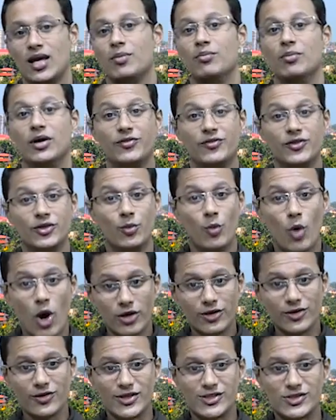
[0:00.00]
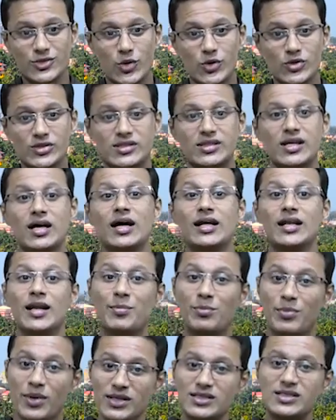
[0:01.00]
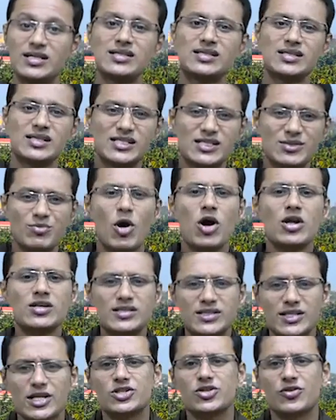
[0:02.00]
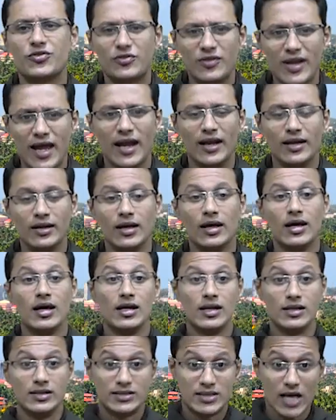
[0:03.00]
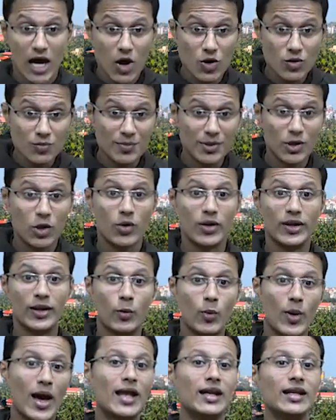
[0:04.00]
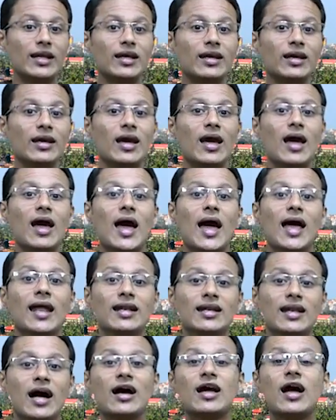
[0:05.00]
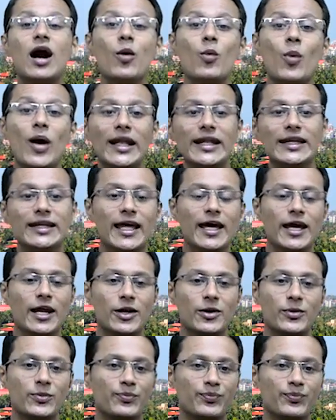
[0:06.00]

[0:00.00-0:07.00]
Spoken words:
But for the water resource, they purchased a small stretch of land down below in the valley and dug a well there.